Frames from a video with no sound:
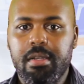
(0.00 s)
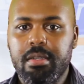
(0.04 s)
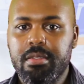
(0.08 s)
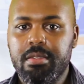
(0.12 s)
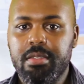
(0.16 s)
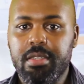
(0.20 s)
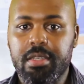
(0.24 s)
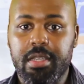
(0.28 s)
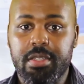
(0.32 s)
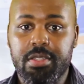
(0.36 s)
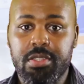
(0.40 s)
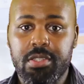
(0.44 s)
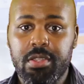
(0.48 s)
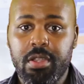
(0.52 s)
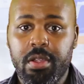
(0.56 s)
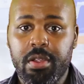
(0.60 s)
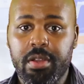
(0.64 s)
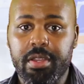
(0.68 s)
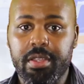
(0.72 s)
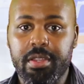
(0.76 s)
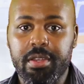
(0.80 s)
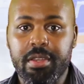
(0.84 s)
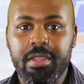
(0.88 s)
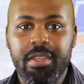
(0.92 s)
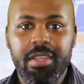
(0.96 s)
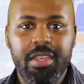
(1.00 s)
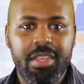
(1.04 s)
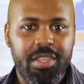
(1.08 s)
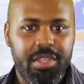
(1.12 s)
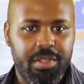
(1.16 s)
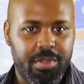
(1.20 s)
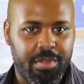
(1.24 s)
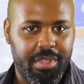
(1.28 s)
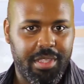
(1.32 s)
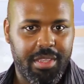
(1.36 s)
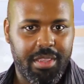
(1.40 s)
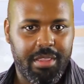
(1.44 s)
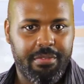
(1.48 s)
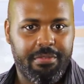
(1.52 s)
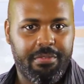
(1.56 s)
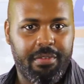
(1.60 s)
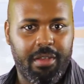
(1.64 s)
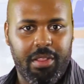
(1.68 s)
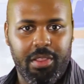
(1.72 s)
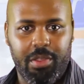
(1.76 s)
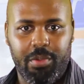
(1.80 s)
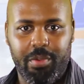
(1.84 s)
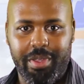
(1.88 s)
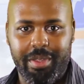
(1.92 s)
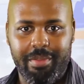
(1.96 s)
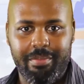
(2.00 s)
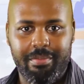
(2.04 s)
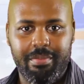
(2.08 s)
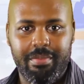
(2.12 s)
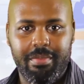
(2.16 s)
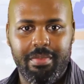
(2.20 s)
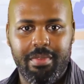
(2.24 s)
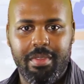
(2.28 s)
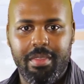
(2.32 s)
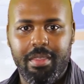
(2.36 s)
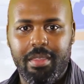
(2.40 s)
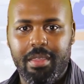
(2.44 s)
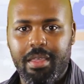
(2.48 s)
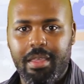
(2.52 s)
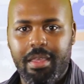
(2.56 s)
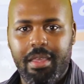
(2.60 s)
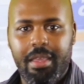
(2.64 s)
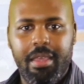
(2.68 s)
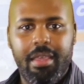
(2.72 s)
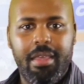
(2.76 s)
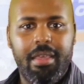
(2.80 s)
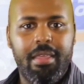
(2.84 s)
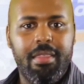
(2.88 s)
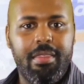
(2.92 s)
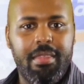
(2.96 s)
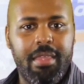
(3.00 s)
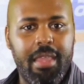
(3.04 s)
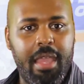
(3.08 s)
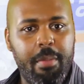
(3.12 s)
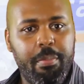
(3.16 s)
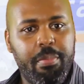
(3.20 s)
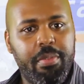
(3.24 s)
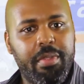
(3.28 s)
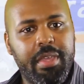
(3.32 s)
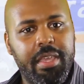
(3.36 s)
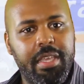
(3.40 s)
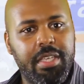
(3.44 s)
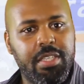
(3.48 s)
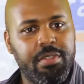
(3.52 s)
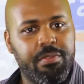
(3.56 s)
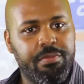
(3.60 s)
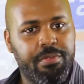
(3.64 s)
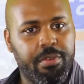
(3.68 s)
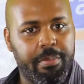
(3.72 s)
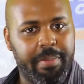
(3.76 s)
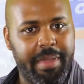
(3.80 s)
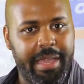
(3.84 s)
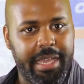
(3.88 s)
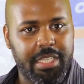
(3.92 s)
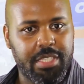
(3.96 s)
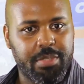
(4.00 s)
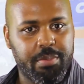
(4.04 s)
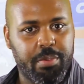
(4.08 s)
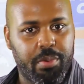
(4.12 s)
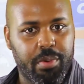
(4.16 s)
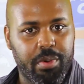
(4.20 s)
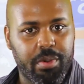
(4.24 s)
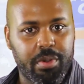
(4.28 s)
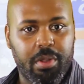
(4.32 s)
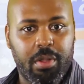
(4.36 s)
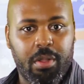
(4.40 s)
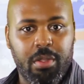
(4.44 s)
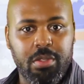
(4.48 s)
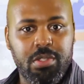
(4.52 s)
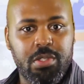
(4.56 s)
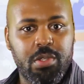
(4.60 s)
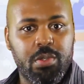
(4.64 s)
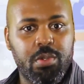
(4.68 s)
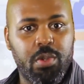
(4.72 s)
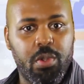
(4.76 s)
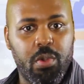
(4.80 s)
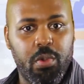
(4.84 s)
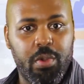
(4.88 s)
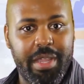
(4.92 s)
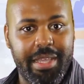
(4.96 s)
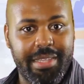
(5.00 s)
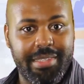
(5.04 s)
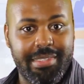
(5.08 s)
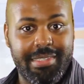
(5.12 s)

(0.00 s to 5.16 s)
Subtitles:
To get started, you'll need the following. The application for passport, also known as